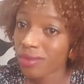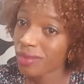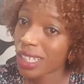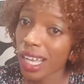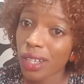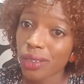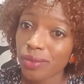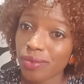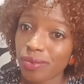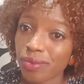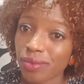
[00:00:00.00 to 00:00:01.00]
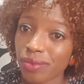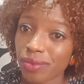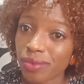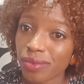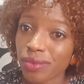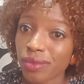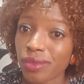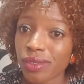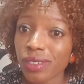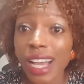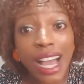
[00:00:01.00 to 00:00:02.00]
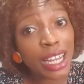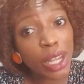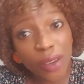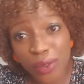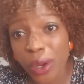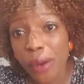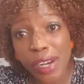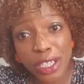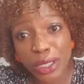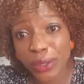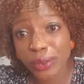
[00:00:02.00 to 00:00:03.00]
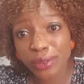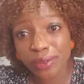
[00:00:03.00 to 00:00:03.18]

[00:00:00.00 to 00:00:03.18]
Girl, I love you, I really do.